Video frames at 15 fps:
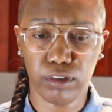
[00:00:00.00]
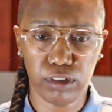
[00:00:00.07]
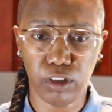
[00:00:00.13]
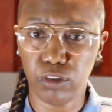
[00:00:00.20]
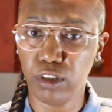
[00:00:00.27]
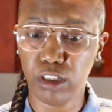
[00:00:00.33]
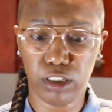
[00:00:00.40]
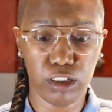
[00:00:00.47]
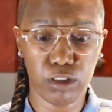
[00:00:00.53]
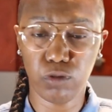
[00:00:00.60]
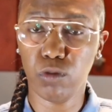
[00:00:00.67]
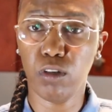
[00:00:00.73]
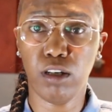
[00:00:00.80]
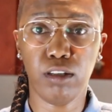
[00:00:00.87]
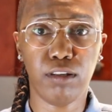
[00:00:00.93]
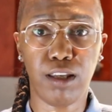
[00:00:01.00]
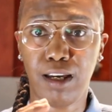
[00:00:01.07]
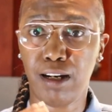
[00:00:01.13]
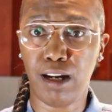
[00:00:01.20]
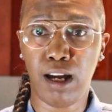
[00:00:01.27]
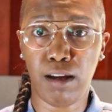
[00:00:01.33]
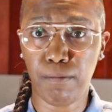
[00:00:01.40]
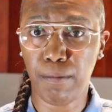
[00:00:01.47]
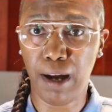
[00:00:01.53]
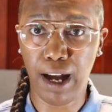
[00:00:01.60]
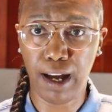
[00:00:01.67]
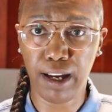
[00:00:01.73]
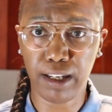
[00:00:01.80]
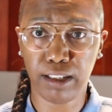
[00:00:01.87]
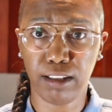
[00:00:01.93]
So this is one that I
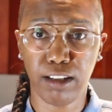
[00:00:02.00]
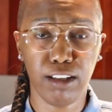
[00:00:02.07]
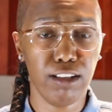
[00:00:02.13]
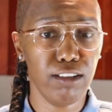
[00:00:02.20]
buy